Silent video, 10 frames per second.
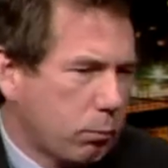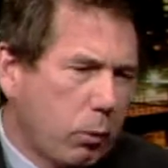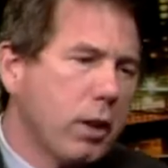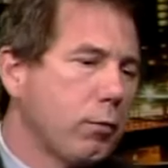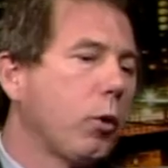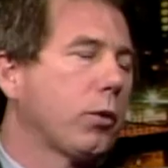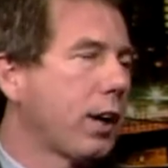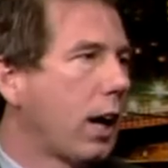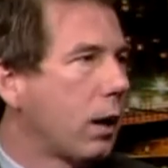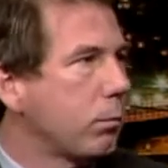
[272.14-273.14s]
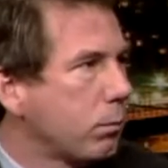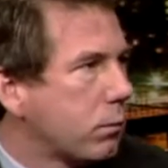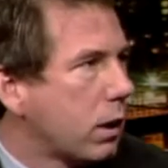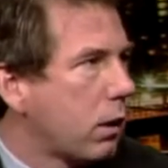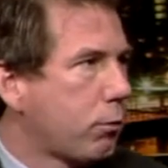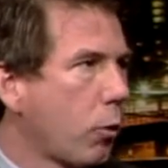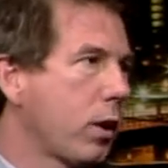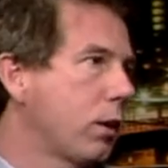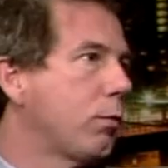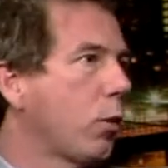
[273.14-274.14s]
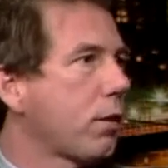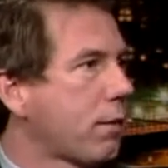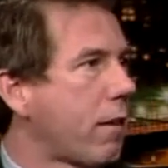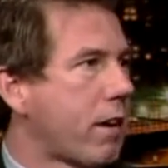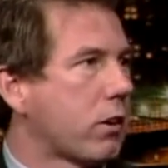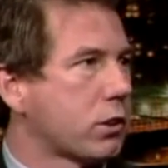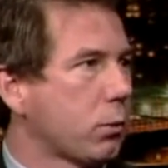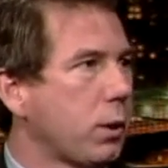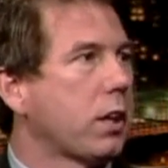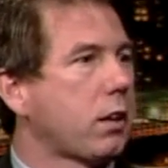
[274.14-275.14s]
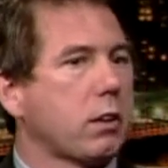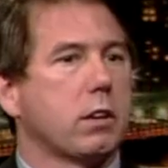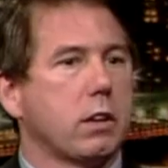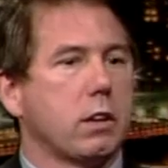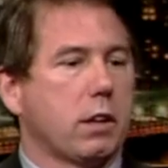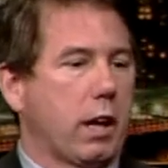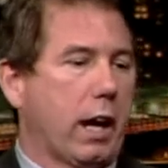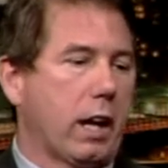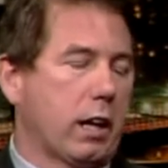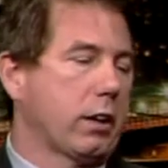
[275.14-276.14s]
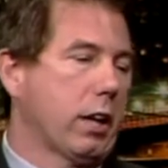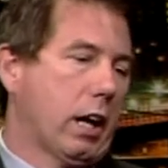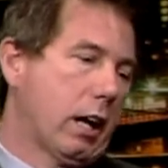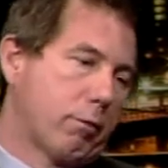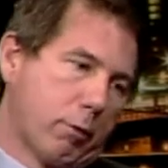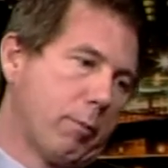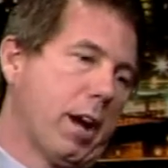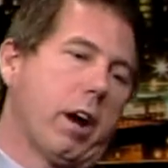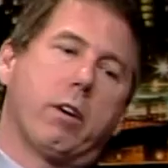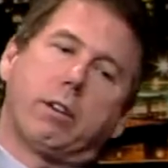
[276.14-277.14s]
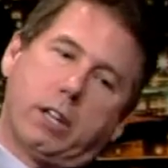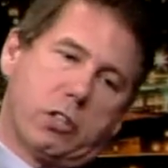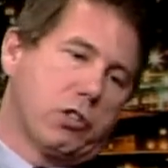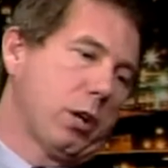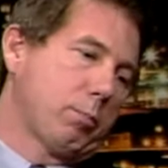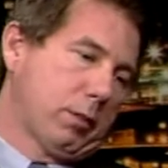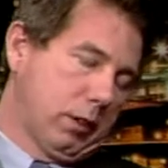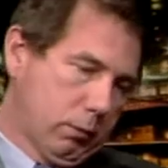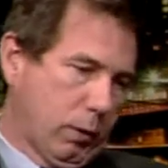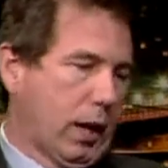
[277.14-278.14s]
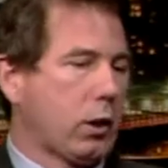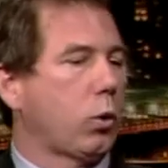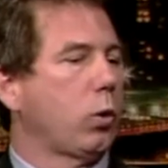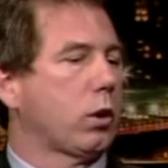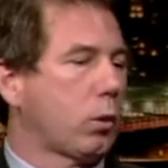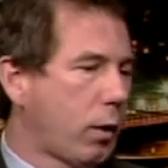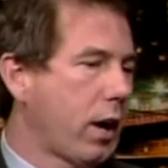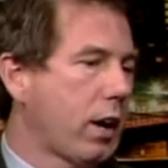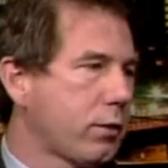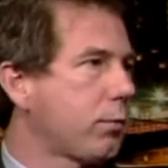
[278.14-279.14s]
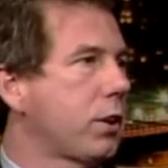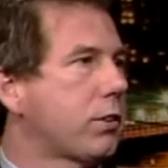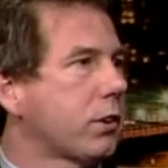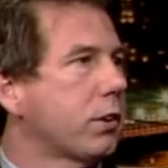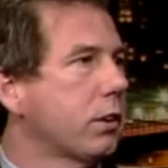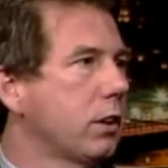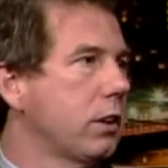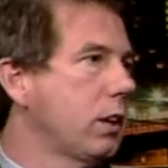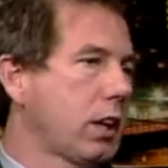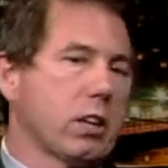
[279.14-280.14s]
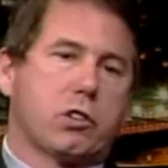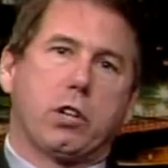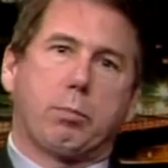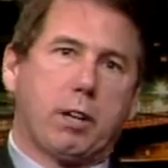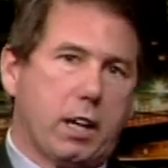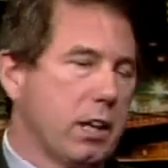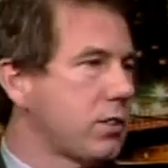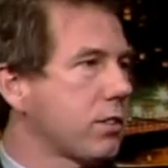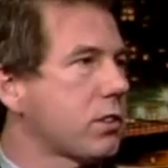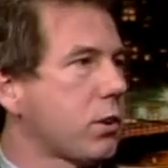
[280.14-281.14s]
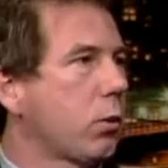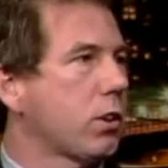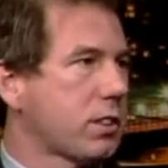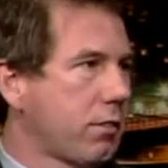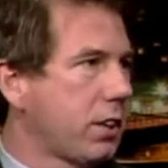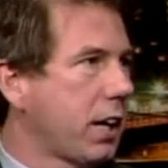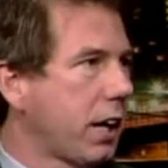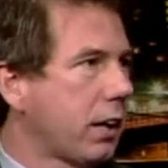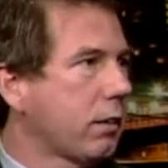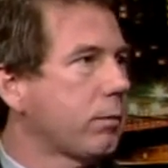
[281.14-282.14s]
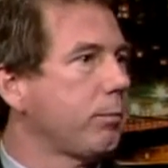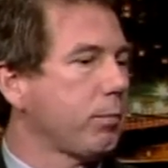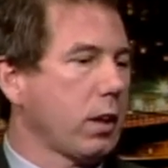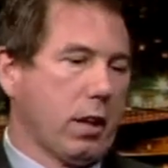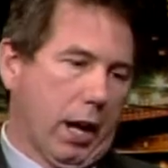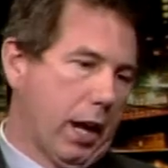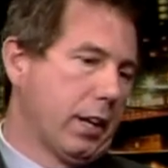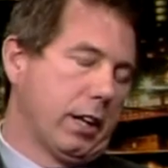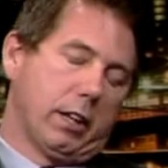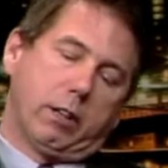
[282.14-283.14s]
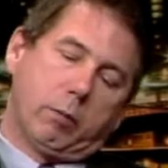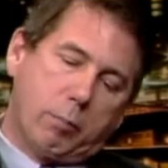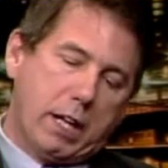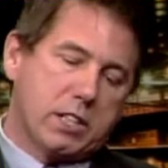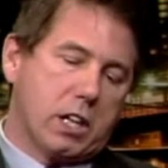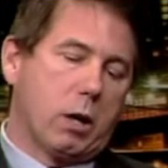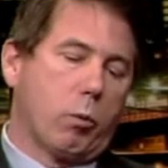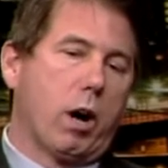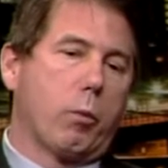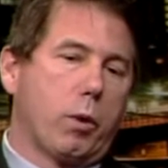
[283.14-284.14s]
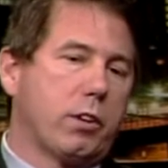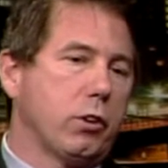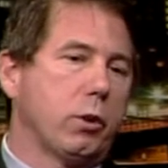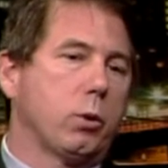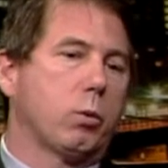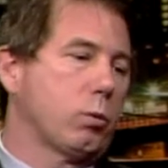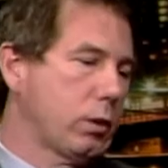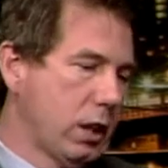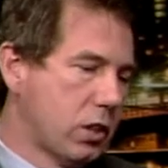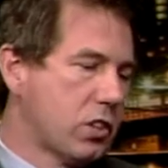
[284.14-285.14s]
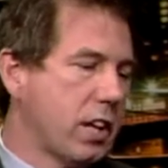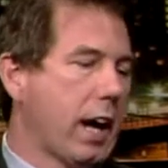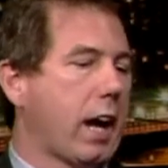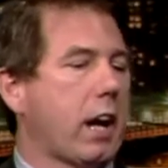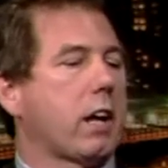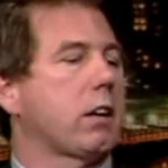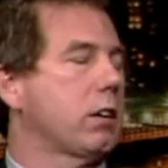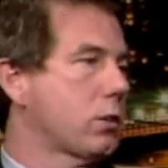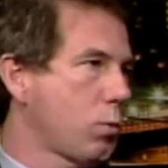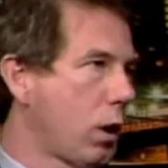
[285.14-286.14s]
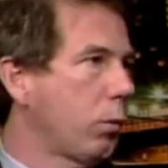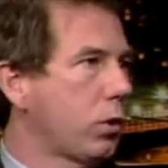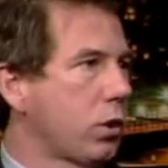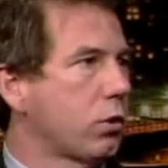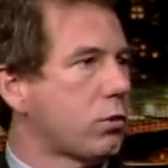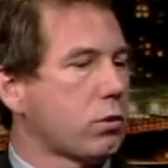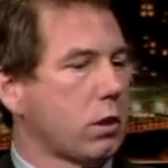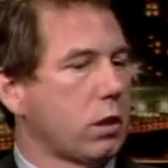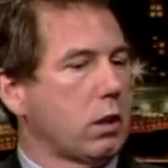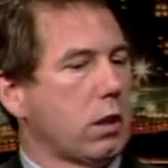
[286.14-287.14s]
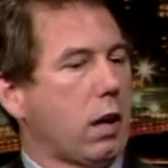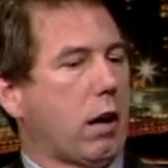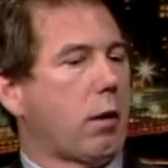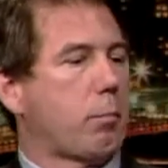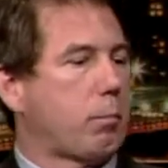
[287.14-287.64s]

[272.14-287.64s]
pretty full time, uh, 40 to 45 hours a week. And uh, from there, it gets shipped. We got a cooler, a warehouse freezer, gets shipped to each of the stores every day. And then based on what we do each day is what we'll use uh,